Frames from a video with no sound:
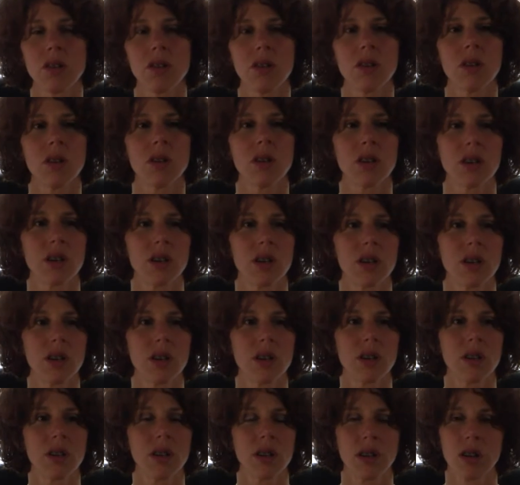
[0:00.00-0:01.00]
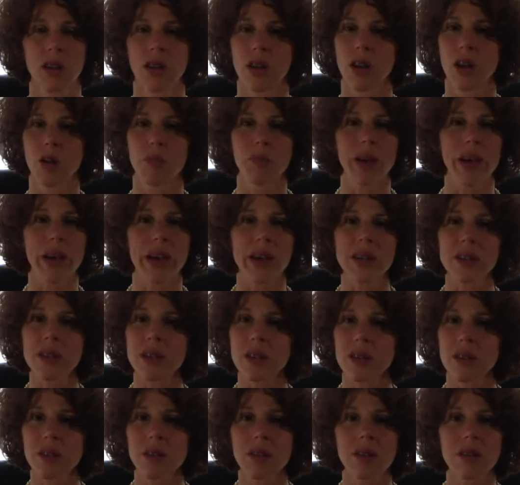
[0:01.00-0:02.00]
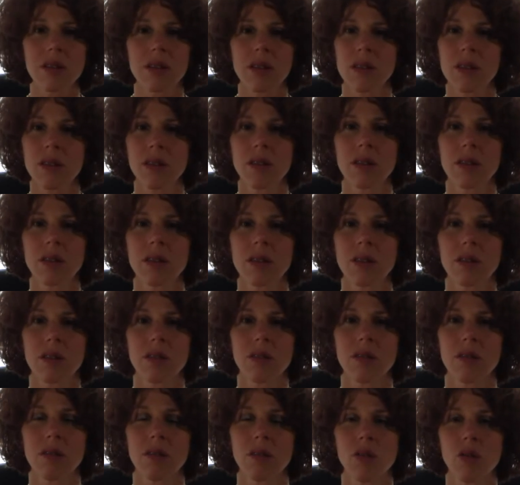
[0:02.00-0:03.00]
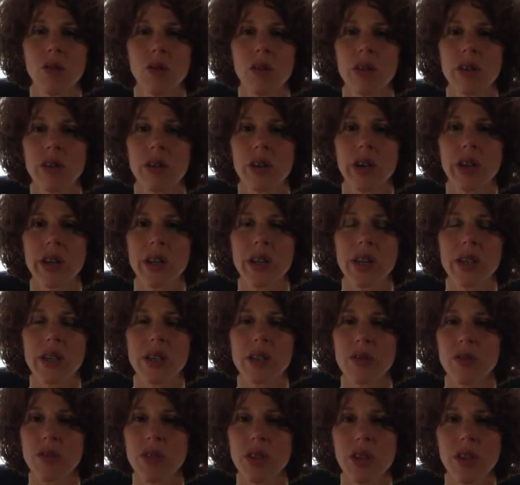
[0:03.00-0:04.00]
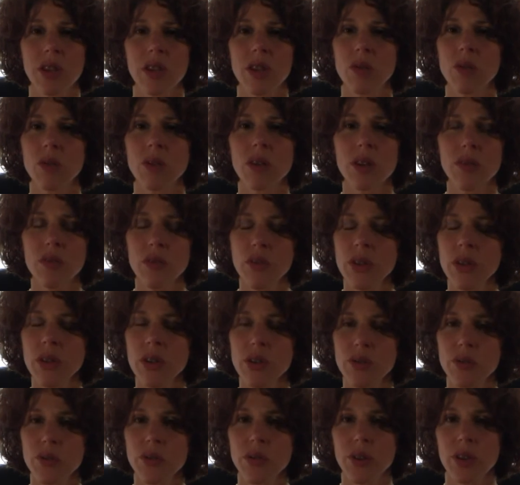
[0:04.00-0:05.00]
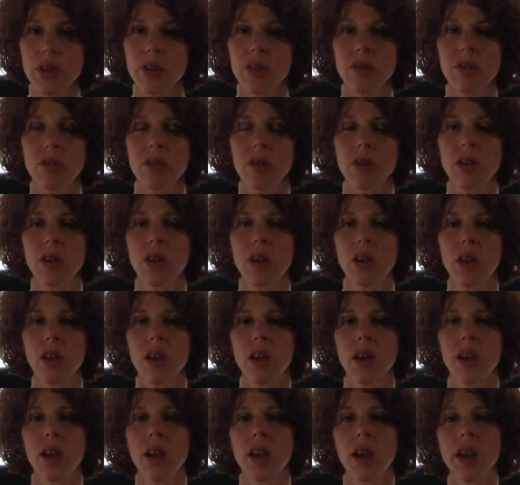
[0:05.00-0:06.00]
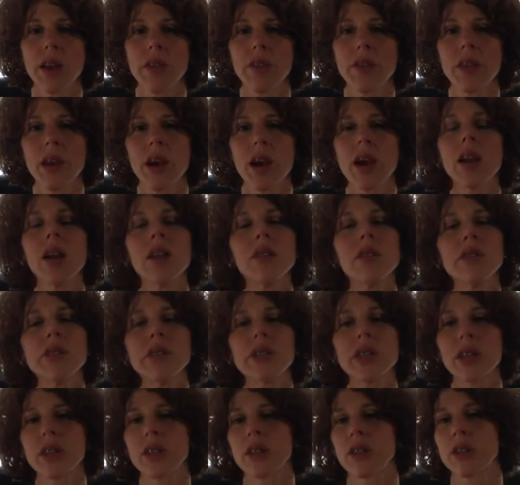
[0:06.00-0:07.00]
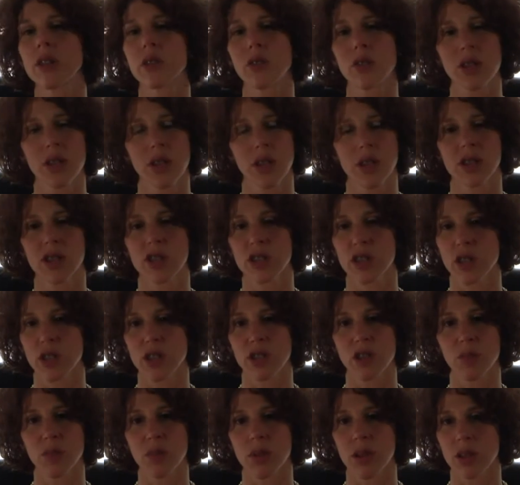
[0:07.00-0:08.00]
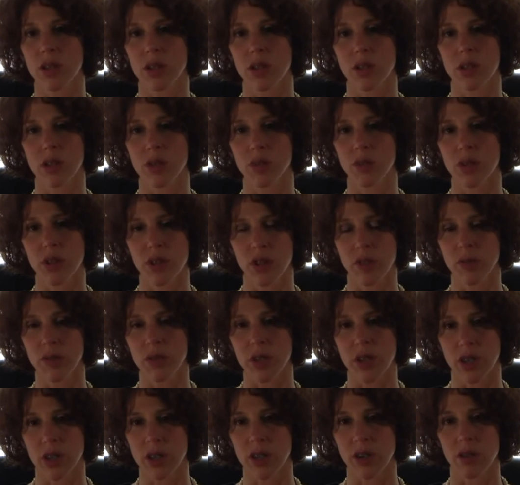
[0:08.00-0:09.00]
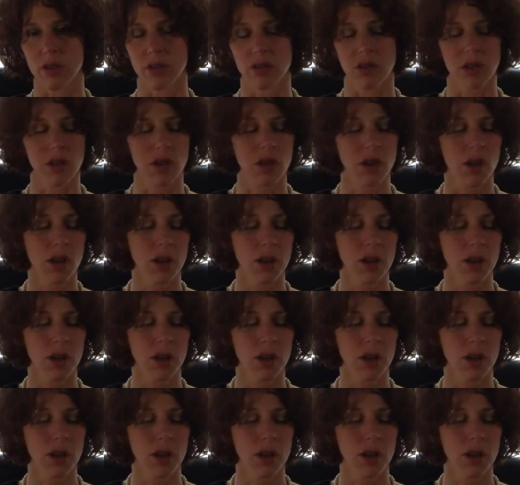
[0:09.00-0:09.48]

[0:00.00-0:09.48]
or a pet, or an activity, whatever it is for you. And I understand that there are lots of things that block this, believe me, I know.